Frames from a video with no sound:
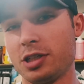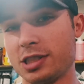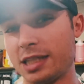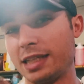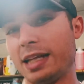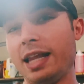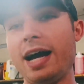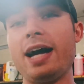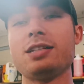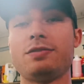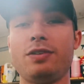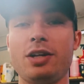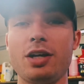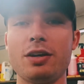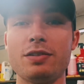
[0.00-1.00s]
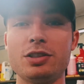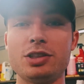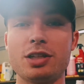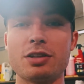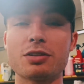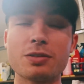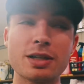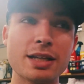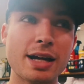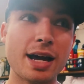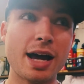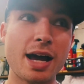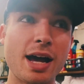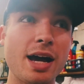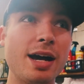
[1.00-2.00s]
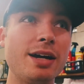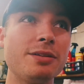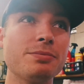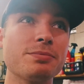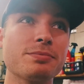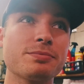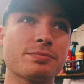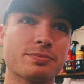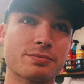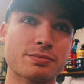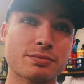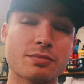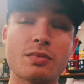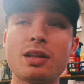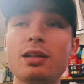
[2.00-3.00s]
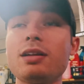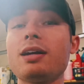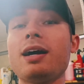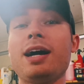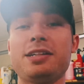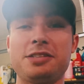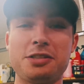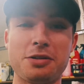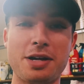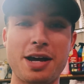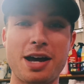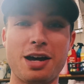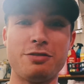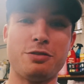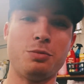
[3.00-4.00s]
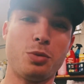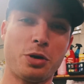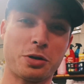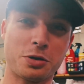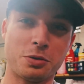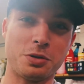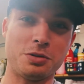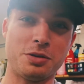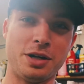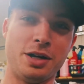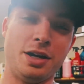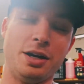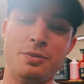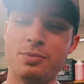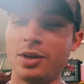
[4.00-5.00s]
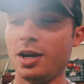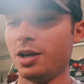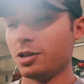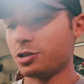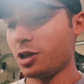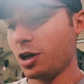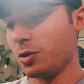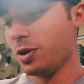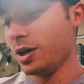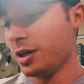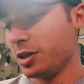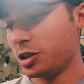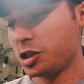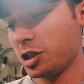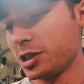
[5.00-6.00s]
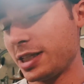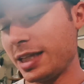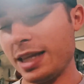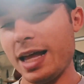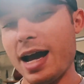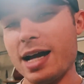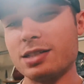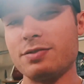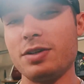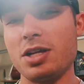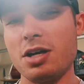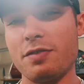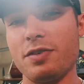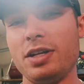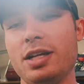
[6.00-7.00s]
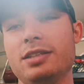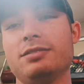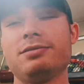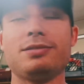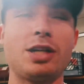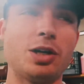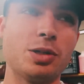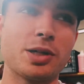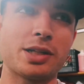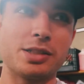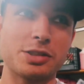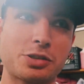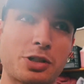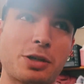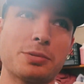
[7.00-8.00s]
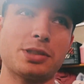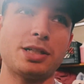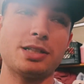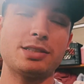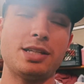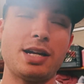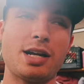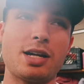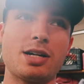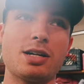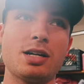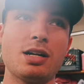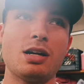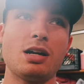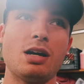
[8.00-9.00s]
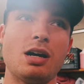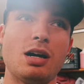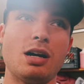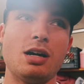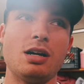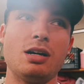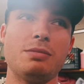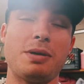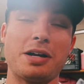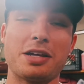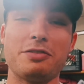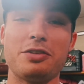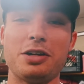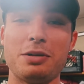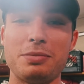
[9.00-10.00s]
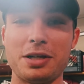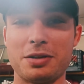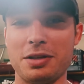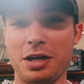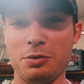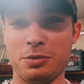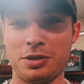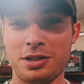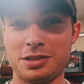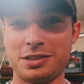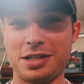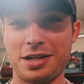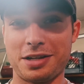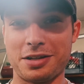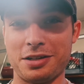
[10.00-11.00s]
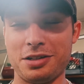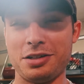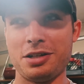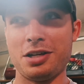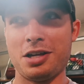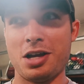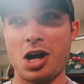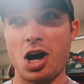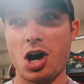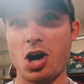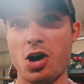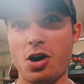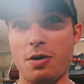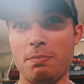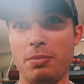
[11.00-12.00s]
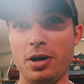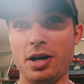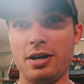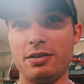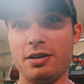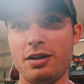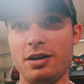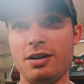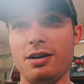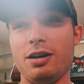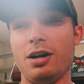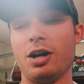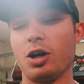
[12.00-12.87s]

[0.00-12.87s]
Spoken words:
have seen the last video, the Gen 3 that I had. I still have. I'm working on it right now. So you should have seen the last video. If you didn't, go look in the description. It's there. I'll give you an update on that one in a second. But a